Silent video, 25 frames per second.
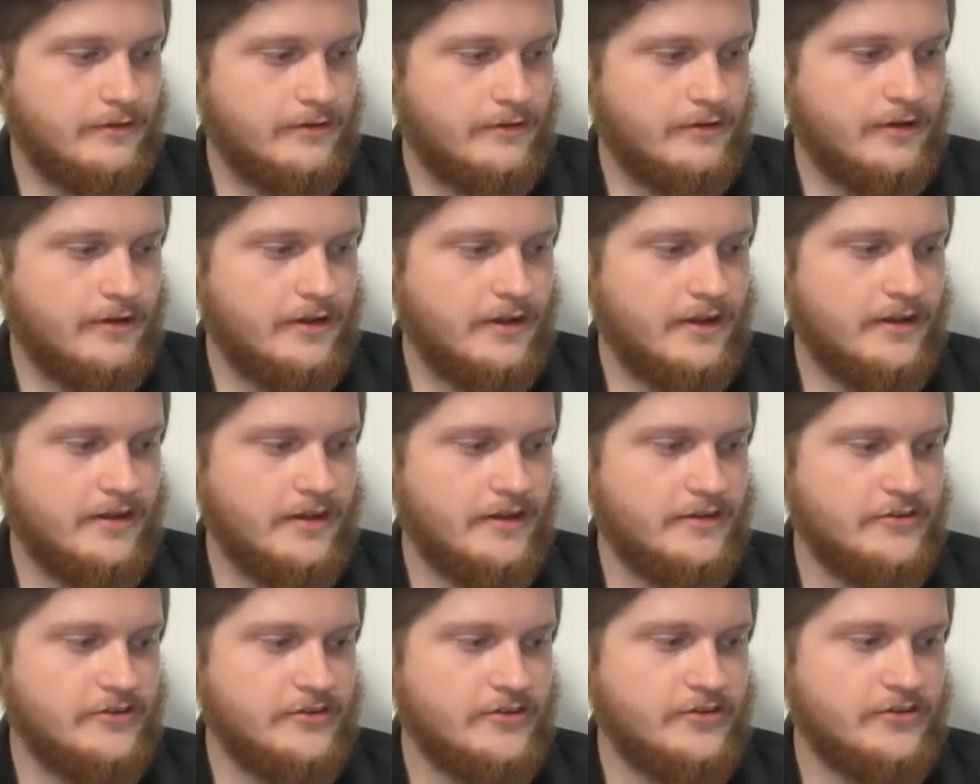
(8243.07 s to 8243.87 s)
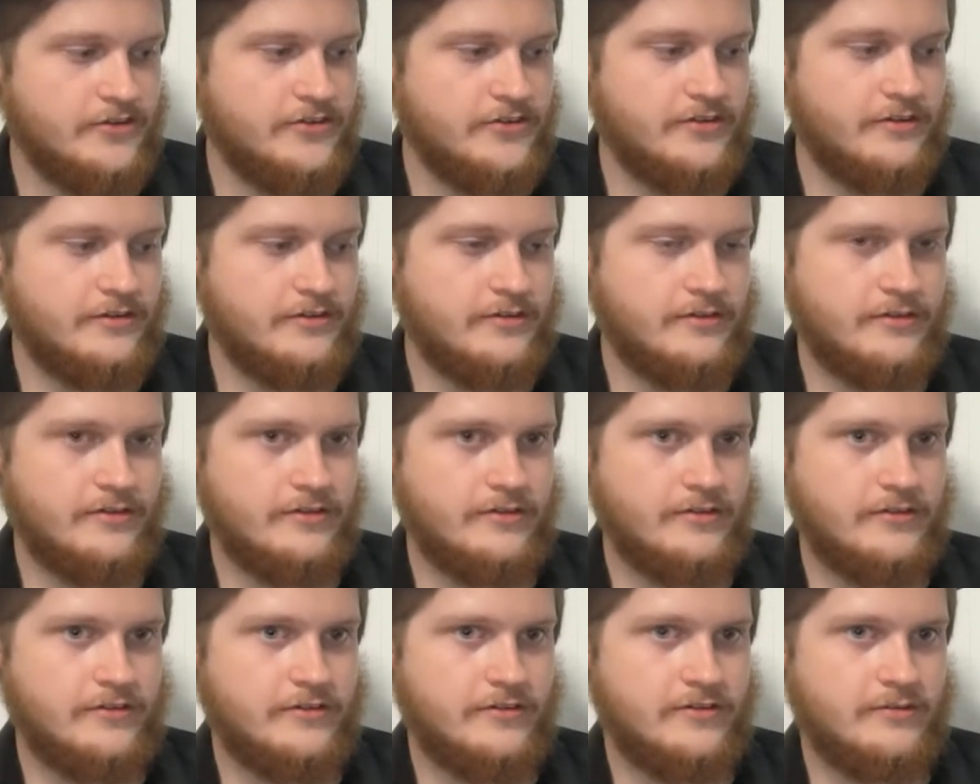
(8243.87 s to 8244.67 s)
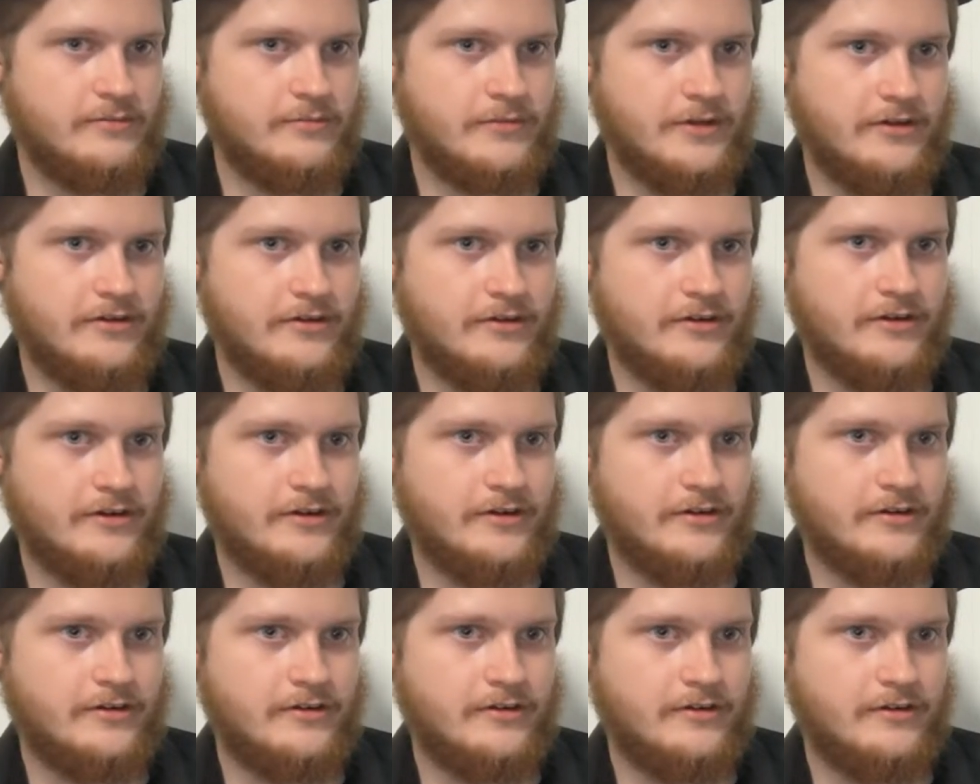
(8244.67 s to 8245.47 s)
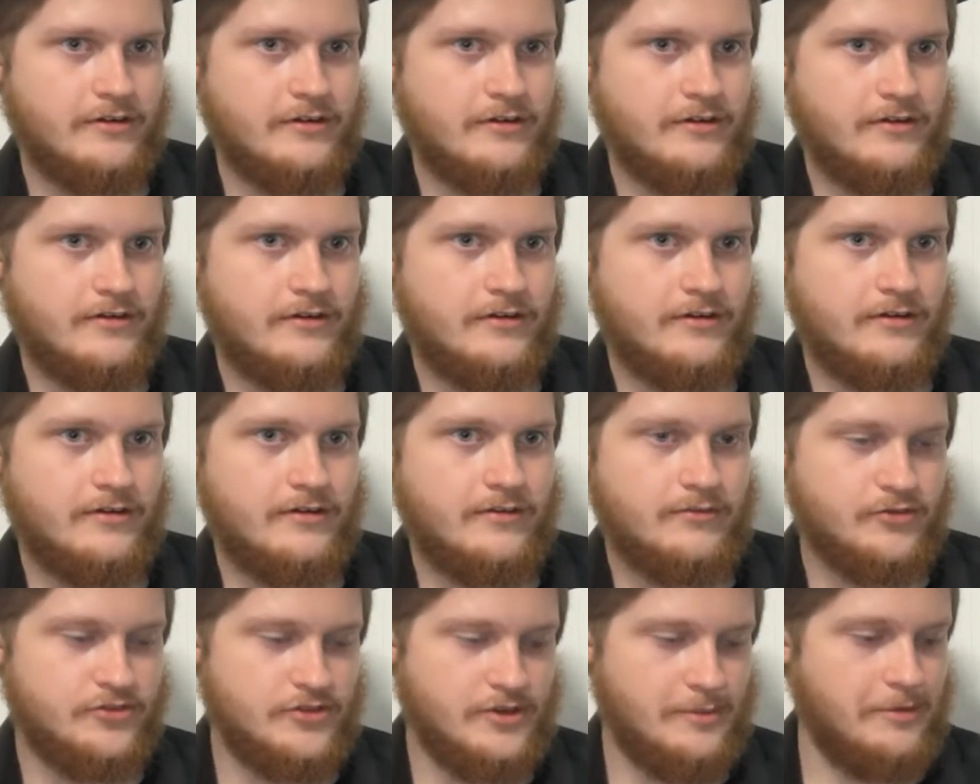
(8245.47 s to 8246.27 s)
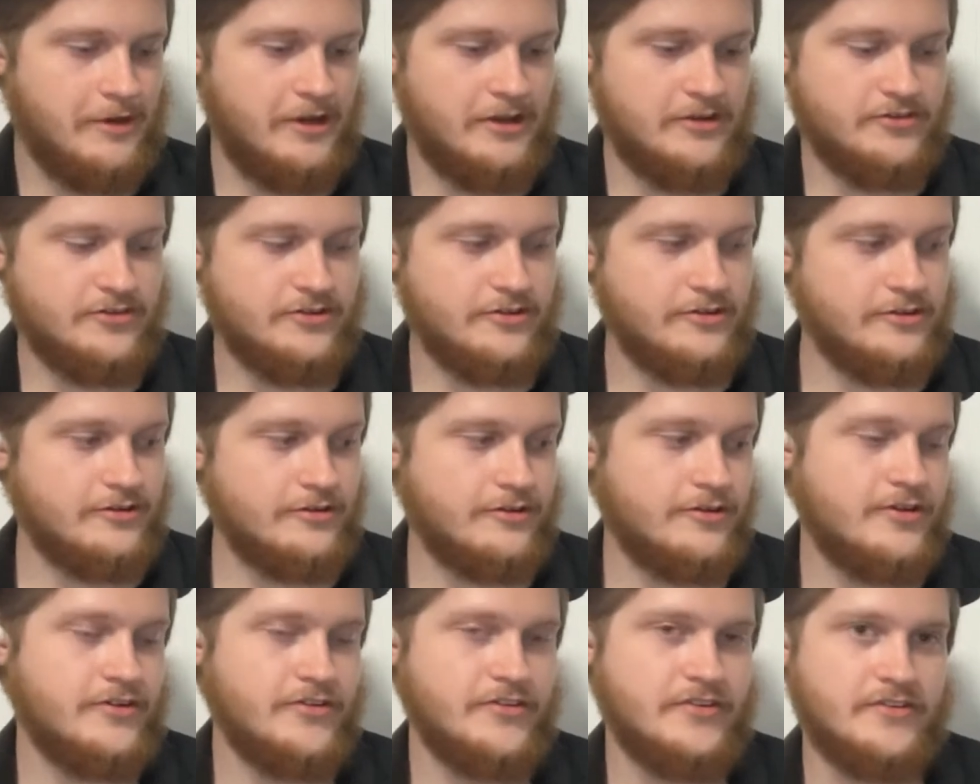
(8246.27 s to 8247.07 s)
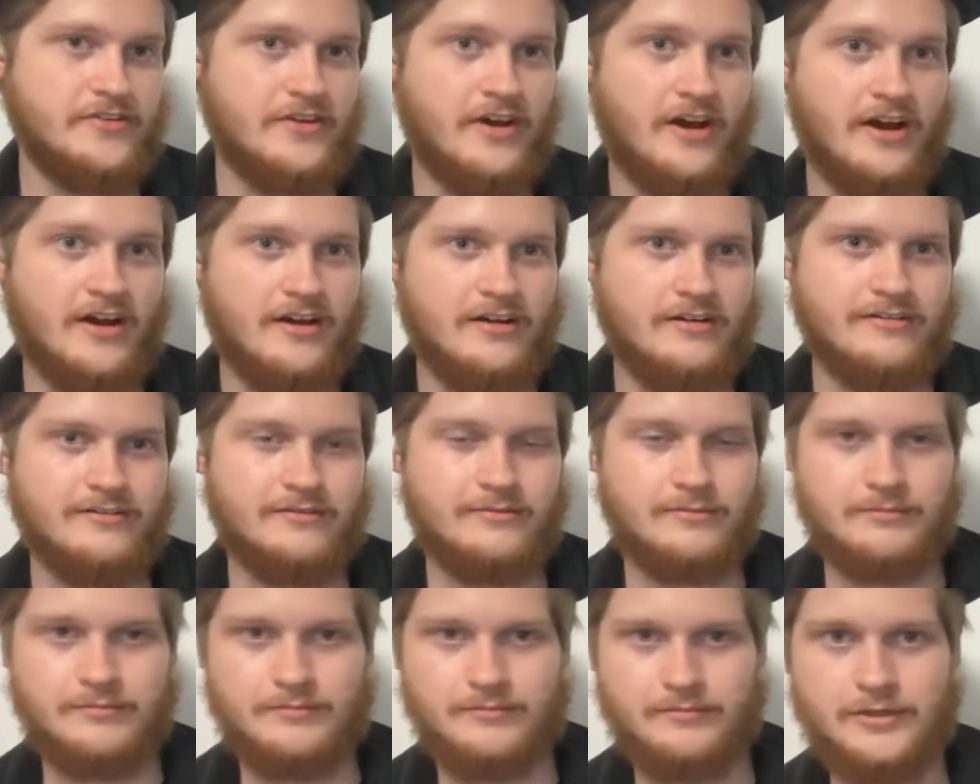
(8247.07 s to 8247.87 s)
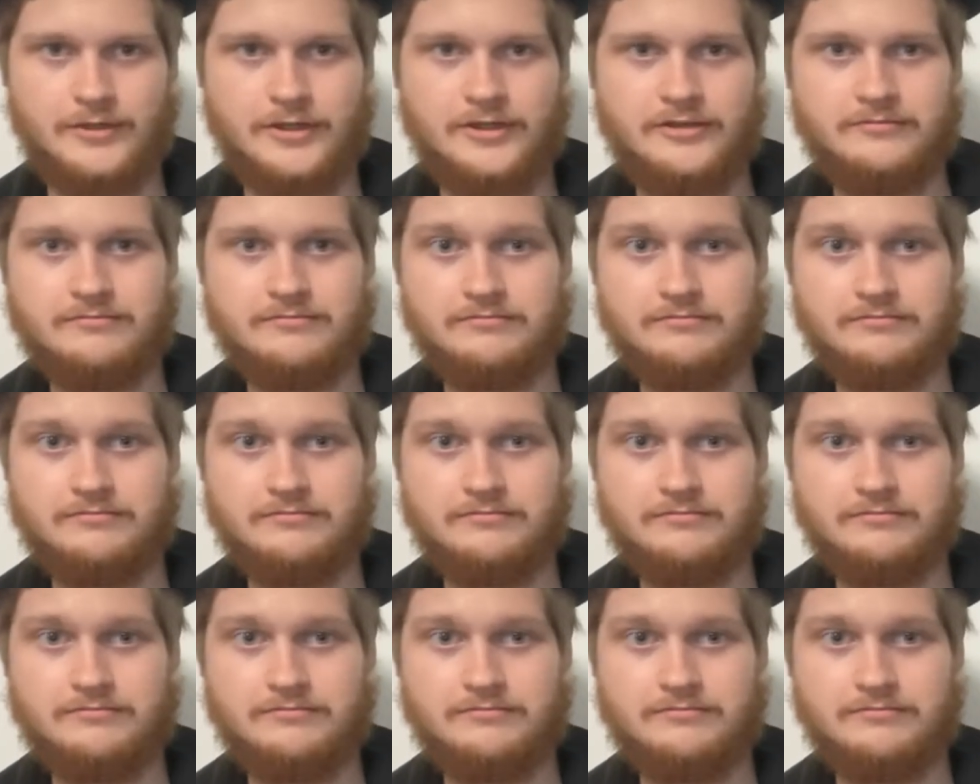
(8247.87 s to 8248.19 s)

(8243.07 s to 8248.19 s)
and then just smear it on, which I probably shouldn't do because it's hot. But